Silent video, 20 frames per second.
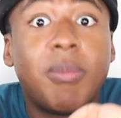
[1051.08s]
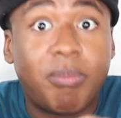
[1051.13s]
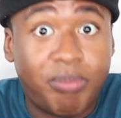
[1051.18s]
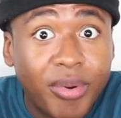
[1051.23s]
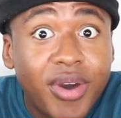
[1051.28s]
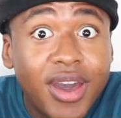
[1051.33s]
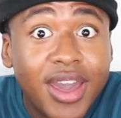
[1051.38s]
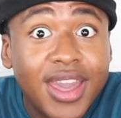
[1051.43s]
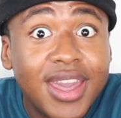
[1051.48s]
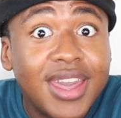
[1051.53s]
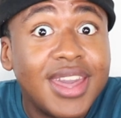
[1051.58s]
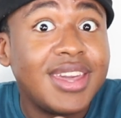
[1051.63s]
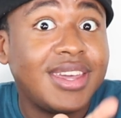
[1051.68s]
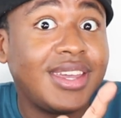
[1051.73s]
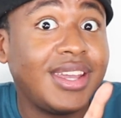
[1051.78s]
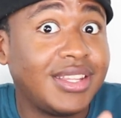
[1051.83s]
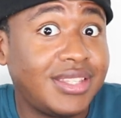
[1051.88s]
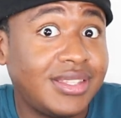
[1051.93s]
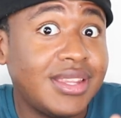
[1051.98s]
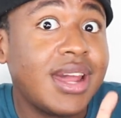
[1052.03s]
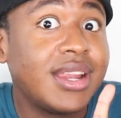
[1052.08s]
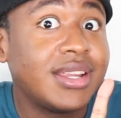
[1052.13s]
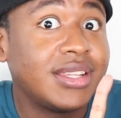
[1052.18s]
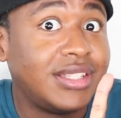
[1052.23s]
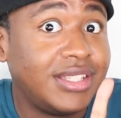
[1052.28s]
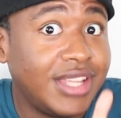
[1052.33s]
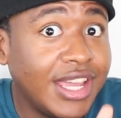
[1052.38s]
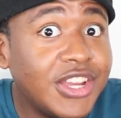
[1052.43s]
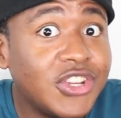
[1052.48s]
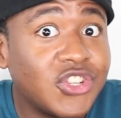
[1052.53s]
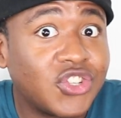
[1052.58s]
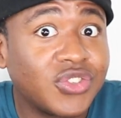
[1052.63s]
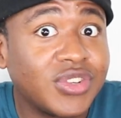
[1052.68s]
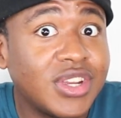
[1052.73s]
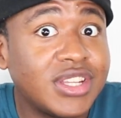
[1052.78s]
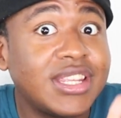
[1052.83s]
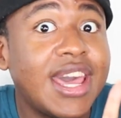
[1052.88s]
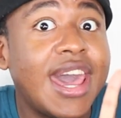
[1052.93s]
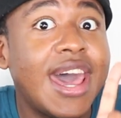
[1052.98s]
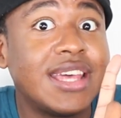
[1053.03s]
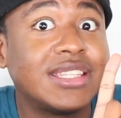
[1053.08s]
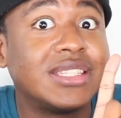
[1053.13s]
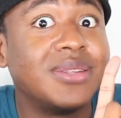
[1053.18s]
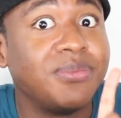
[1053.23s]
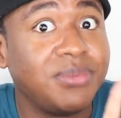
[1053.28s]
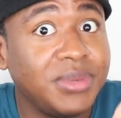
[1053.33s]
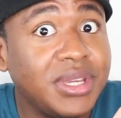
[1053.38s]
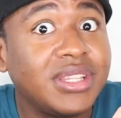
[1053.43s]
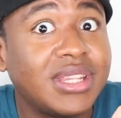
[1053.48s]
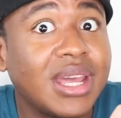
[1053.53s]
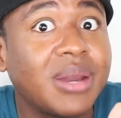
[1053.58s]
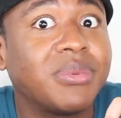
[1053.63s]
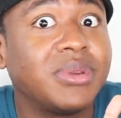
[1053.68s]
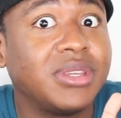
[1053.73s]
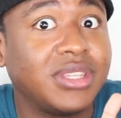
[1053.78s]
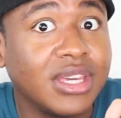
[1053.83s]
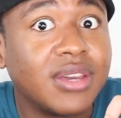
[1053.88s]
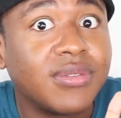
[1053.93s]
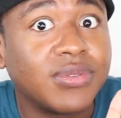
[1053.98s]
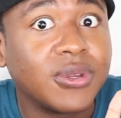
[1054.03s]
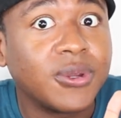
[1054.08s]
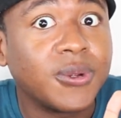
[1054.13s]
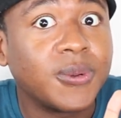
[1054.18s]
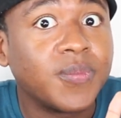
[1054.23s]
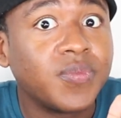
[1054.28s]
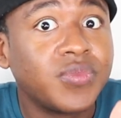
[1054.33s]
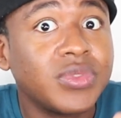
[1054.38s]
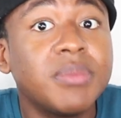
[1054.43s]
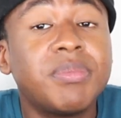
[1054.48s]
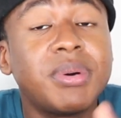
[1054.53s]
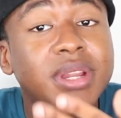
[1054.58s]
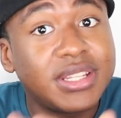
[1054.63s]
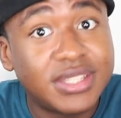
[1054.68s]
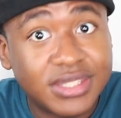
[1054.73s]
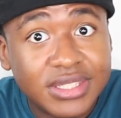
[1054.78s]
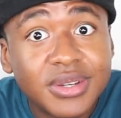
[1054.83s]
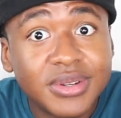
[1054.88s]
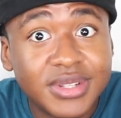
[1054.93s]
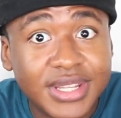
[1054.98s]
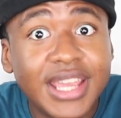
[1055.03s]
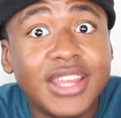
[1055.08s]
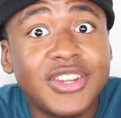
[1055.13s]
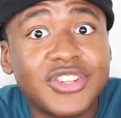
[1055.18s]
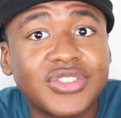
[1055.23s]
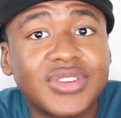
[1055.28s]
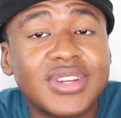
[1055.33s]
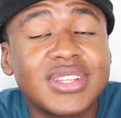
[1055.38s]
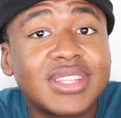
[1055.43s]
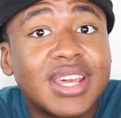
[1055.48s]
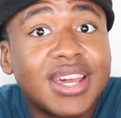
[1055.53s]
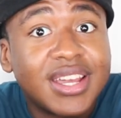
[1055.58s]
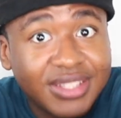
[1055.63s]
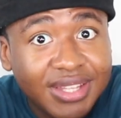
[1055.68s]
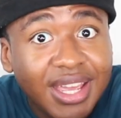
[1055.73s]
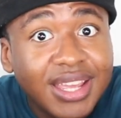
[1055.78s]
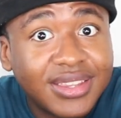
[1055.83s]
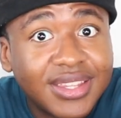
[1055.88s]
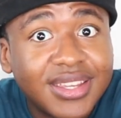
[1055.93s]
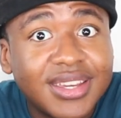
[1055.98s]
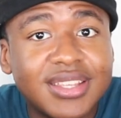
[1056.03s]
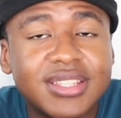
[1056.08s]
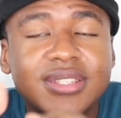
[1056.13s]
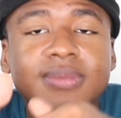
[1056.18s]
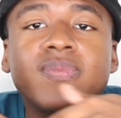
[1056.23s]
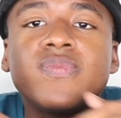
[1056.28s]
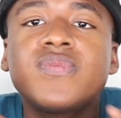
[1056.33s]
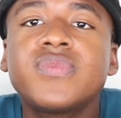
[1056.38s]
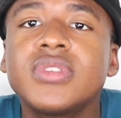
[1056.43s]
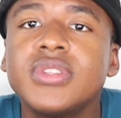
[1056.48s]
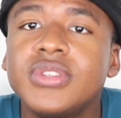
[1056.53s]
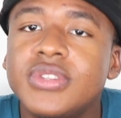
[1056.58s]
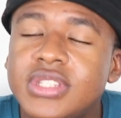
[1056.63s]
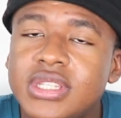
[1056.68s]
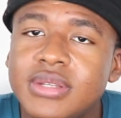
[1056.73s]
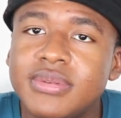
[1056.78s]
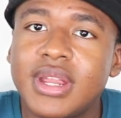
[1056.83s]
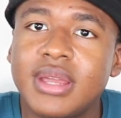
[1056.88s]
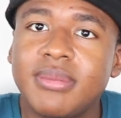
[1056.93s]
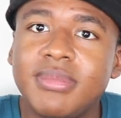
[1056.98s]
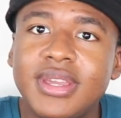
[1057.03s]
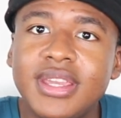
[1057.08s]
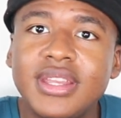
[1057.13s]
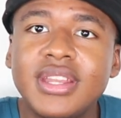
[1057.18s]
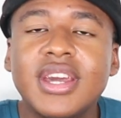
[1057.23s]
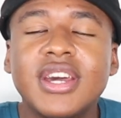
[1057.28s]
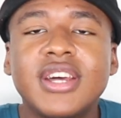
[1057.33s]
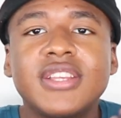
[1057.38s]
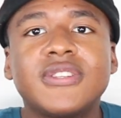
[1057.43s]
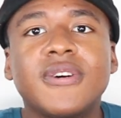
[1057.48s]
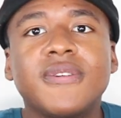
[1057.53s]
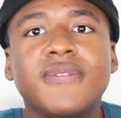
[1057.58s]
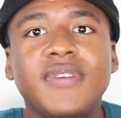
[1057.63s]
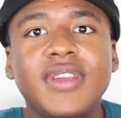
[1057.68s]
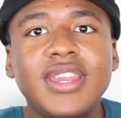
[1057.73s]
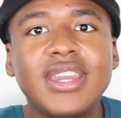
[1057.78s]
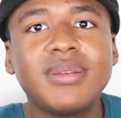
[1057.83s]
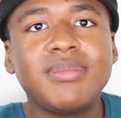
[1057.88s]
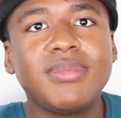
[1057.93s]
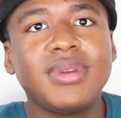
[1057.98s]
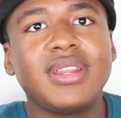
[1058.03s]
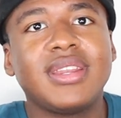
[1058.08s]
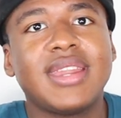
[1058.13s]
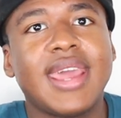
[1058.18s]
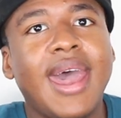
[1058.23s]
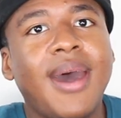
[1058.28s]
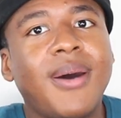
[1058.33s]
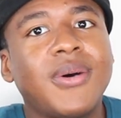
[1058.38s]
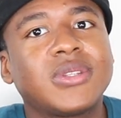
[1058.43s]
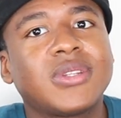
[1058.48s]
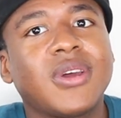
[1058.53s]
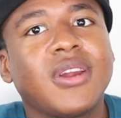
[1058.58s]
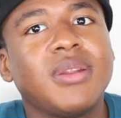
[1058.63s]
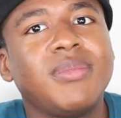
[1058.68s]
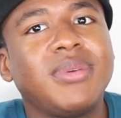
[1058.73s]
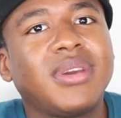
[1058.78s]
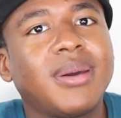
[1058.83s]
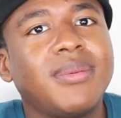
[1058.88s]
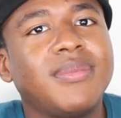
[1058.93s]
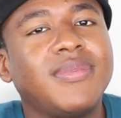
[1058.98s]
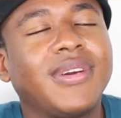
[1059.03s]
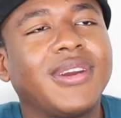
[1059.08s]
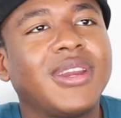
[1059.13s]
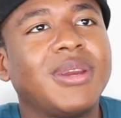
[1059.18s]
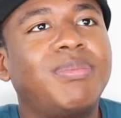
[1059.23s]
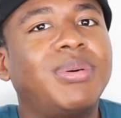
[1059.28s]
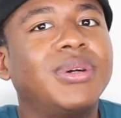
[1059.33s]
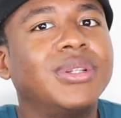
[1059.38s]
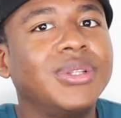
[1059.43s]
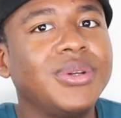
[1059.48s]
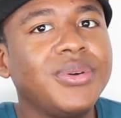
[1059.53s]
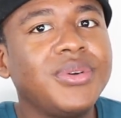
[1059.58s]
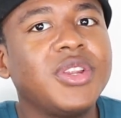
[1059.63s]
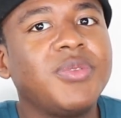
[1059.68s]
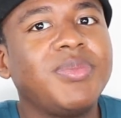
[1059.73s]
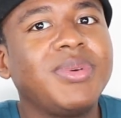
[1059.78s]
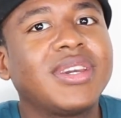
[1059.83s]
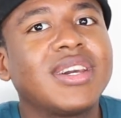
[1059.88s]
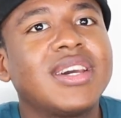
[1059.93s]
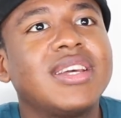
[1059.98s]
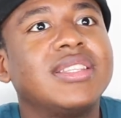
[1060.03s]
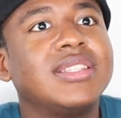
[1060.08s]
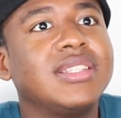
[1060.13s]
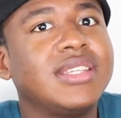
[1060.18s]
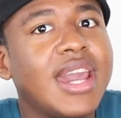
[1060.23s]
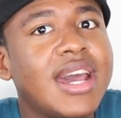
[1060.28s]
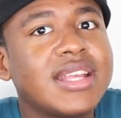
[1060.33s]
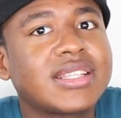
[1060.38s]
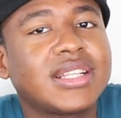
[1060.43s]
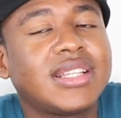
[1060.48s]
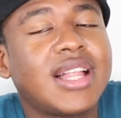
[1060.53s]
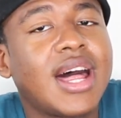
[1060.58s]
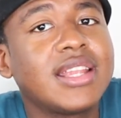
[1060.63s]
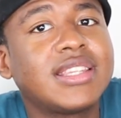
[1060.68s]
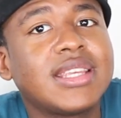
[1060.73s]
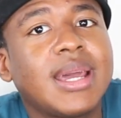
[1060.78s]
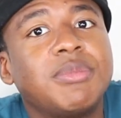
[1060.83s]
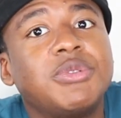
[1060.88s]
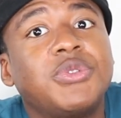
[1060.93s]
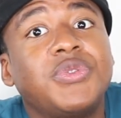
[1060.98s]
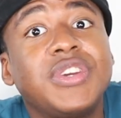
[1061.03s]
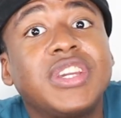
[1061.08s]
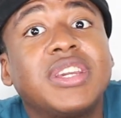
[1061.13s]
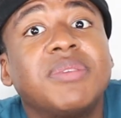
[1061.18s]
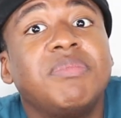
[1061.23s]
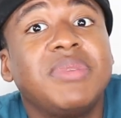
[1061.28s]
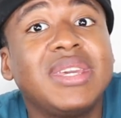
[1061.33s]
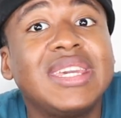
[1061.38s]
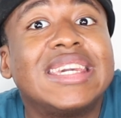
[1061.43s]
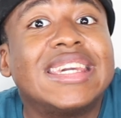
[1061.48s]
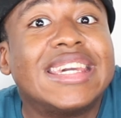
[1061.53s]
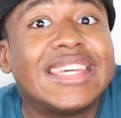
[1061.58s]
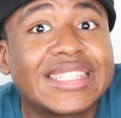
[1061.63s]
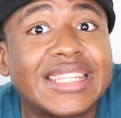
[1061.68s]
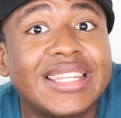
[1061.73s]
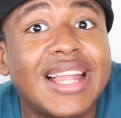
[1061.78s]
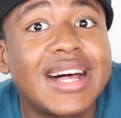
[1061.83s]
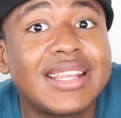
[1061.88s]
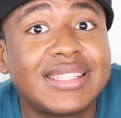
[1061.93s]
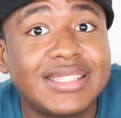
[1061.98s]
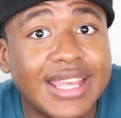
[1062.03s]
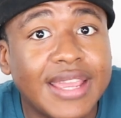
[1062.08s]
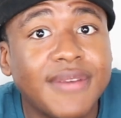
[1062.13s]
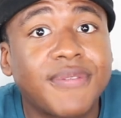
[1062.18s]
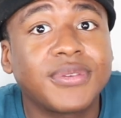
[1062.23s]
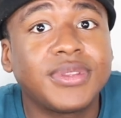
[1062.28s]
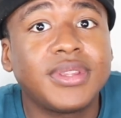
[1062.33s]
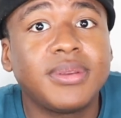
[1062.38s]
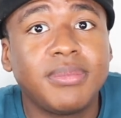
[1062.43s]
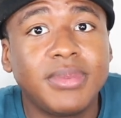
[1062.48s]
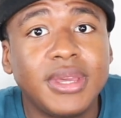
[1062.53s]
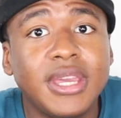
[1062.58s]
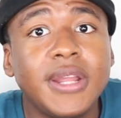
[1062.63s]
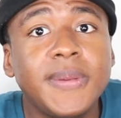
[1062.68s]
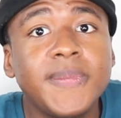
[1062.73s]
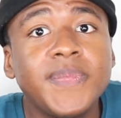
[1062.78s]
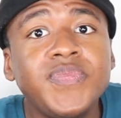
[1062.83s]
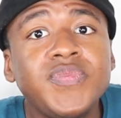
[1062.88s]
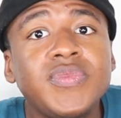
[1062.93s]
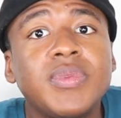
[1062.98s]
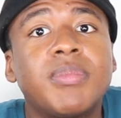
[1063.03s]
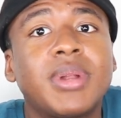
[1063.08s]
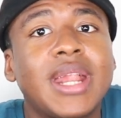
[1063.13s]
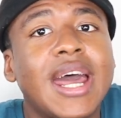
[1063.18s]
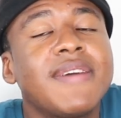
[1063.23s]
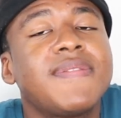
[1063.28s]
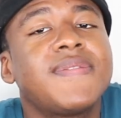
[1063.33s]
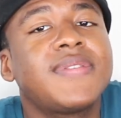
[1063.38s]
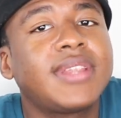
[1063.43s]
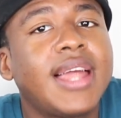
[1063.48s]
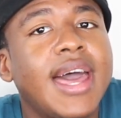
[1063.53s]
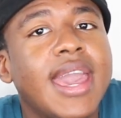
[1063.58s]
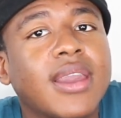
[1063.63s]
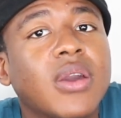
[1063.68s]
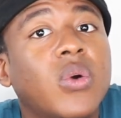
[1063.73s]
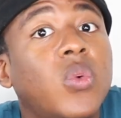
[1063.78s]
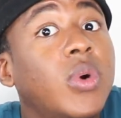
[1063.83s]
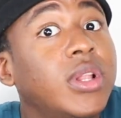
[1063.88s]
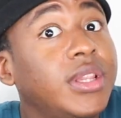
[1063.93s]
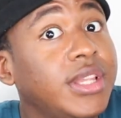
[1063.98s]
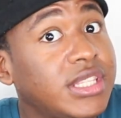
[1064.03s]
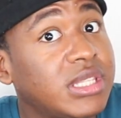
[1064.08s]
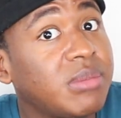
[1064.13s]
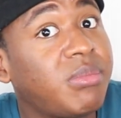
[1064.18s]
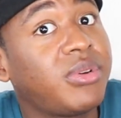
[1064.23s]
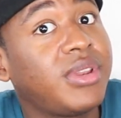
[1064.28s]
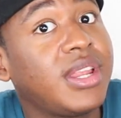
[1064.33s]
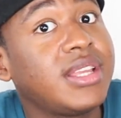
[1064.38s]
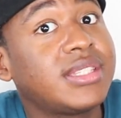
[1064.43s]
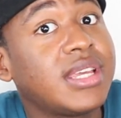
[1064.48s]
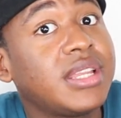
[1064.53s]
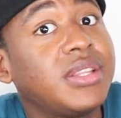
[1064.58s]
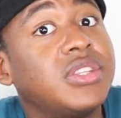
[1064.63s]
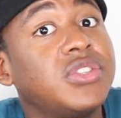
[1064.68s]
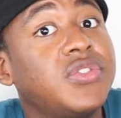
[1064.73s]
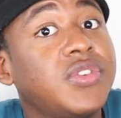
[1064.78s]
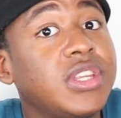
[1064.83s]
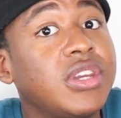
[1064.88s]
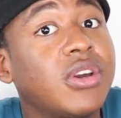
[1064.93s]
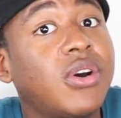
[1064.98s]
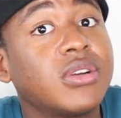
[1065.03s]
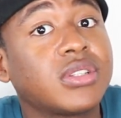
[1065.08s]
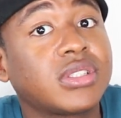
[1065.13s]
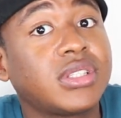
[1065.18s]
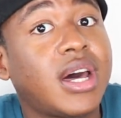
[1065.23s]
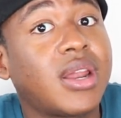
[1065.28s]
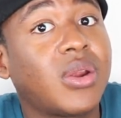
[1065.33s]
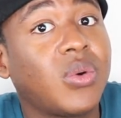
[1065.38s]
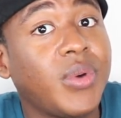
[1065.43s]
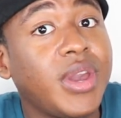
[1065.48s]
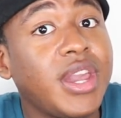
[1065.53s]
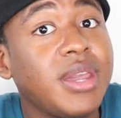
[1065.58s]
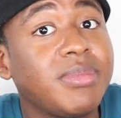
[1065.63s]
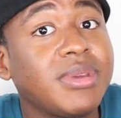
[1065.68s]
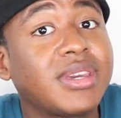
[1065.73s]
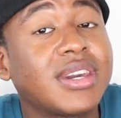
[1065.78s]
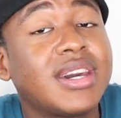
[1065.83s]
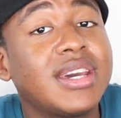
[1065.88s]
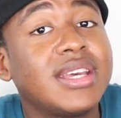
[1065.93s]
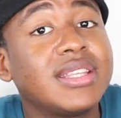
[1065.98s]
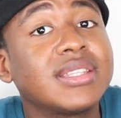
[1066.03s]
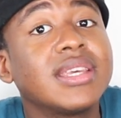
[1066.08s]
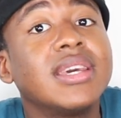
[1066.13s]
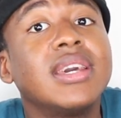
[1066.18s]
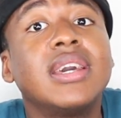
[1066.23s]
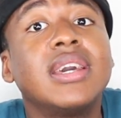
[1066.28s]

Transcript: But it's not as dangerous as the meat that we give you. But it's still dangerous. Take this. You see what I mean? So vegan meat now is starting to become very polluted because, yes, a lot of times vegan meat is a lot safer than meat. But I feel like what Lisa Bonet said in this video holds a lot of weight because